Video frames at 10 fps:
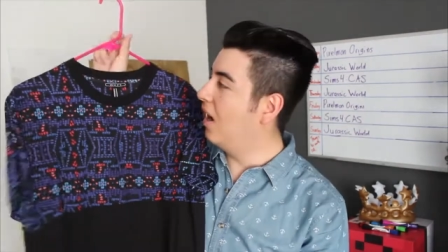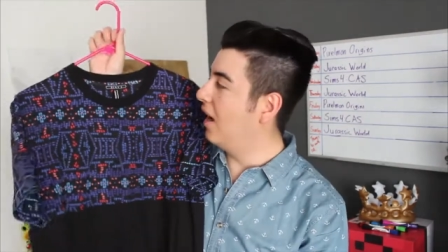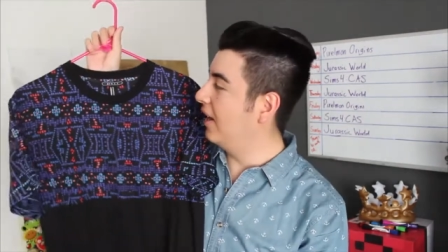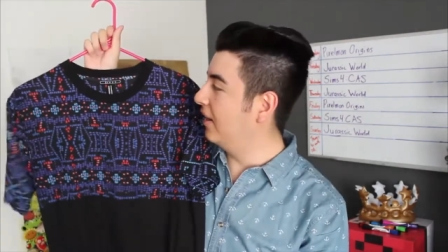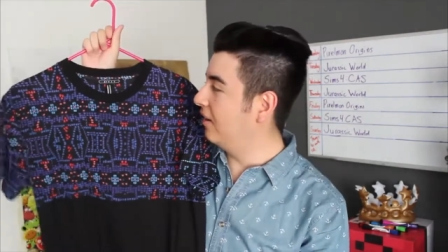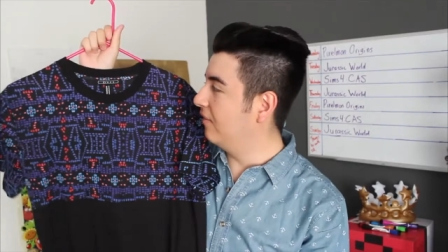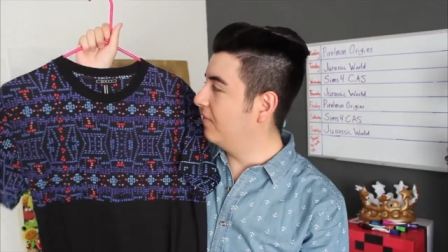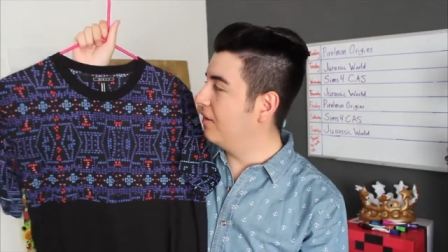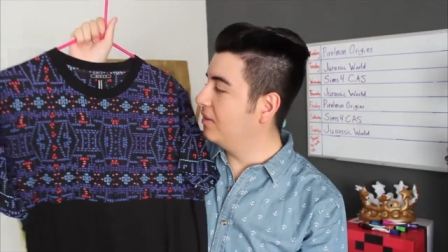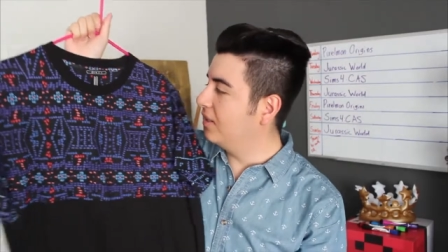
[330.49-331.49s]
I uh,
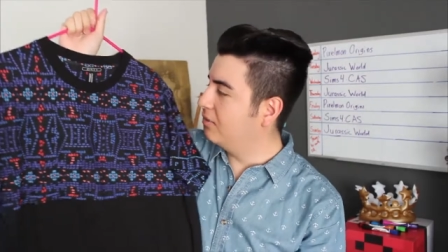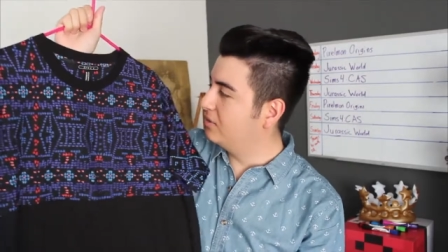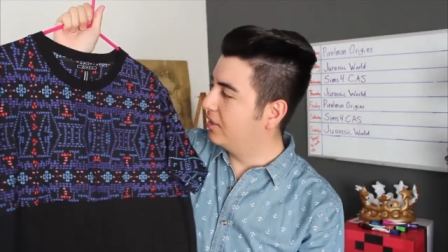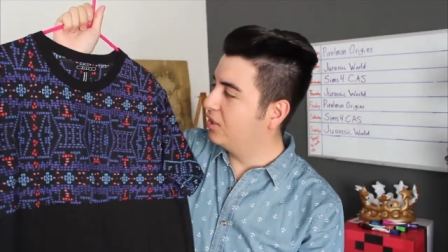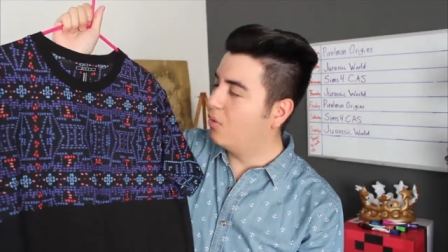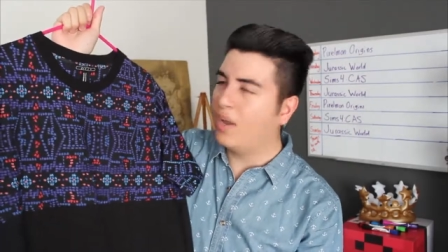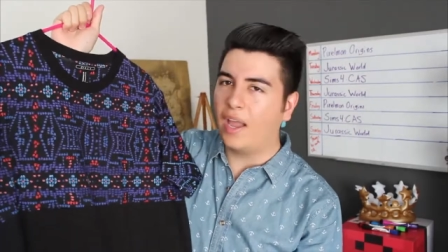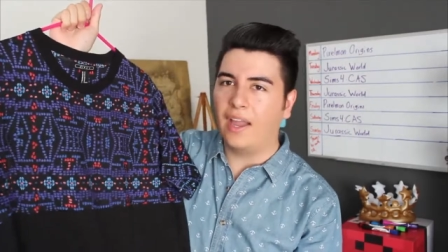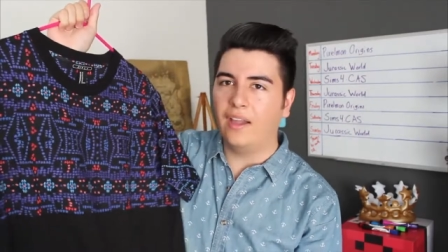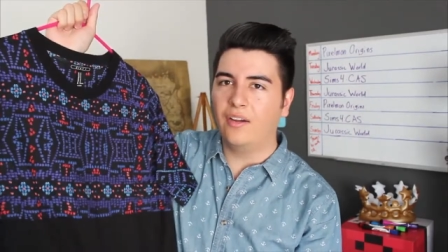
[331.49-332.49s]
found it. I was like, you know
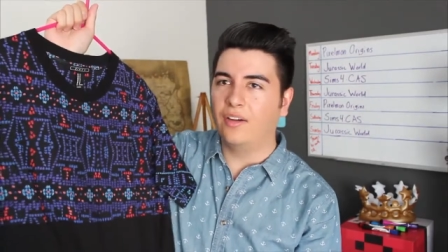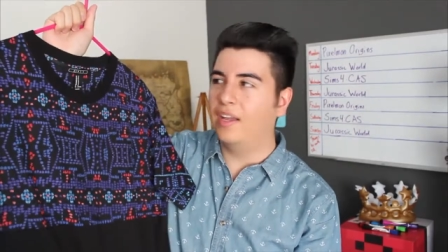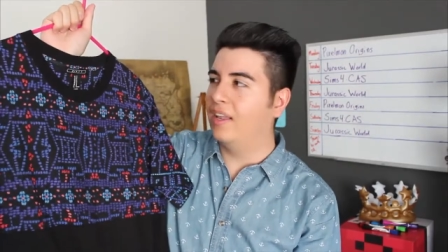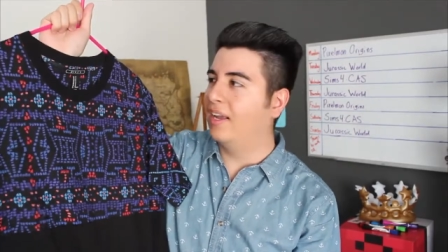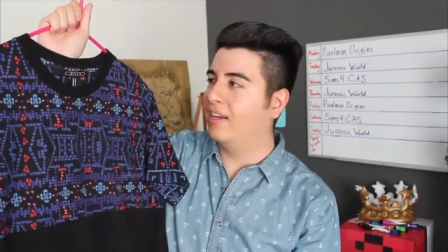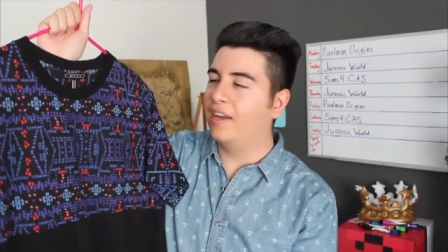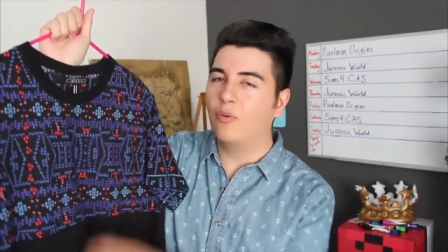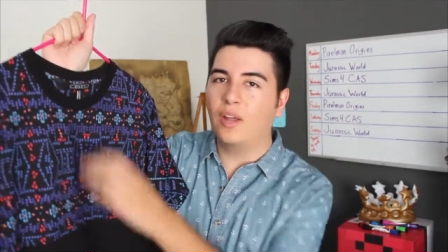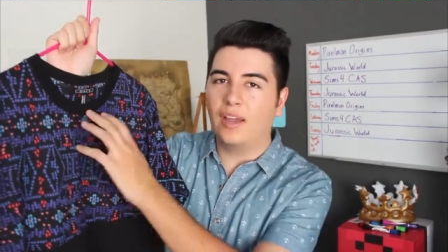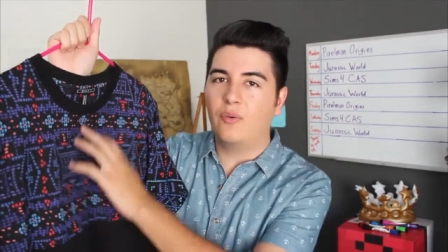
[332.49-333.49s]
what? I, uh, I, like. I
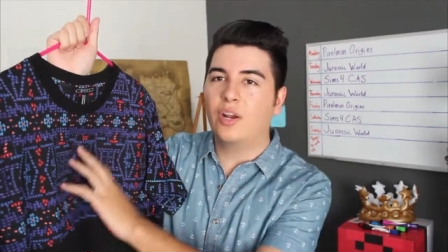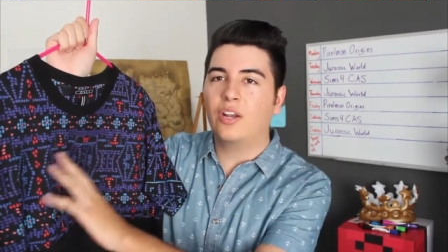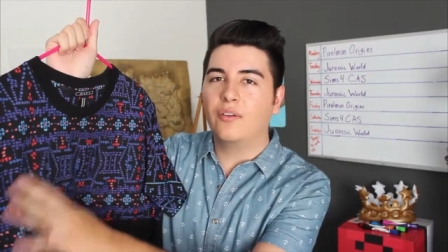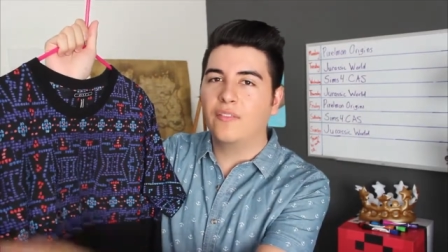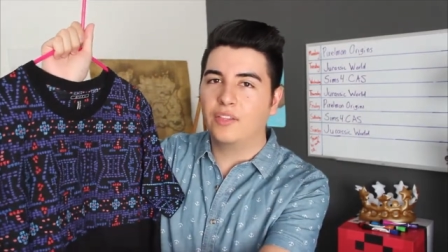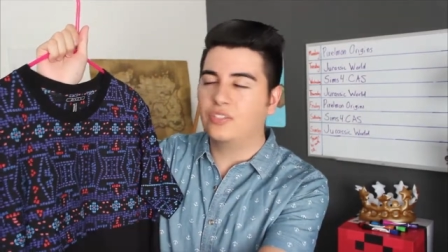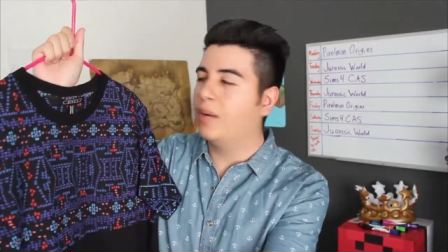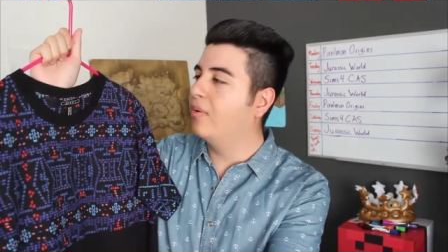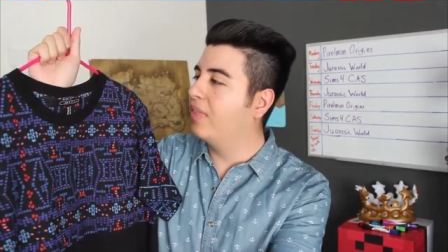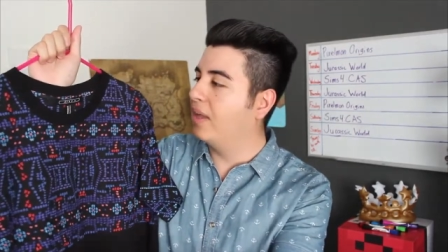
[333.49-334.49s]
want. I want to go for the
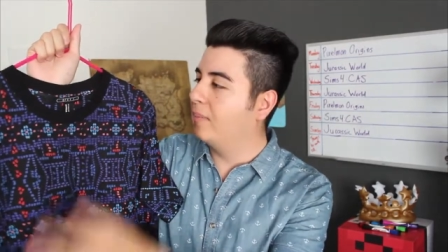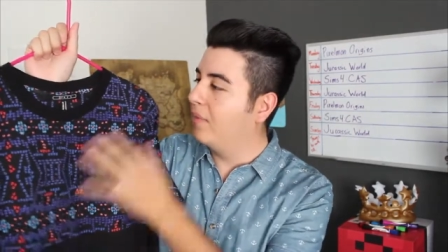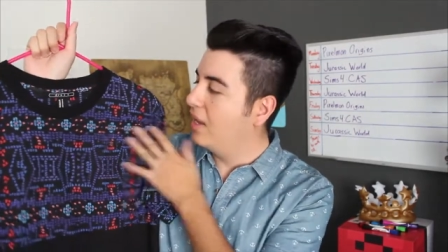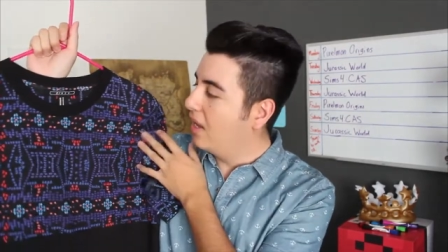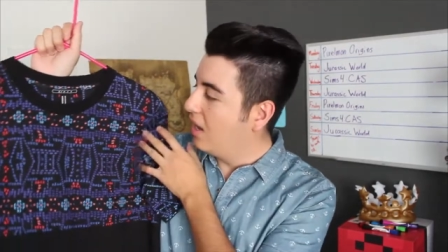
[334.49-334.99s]
tribal theme.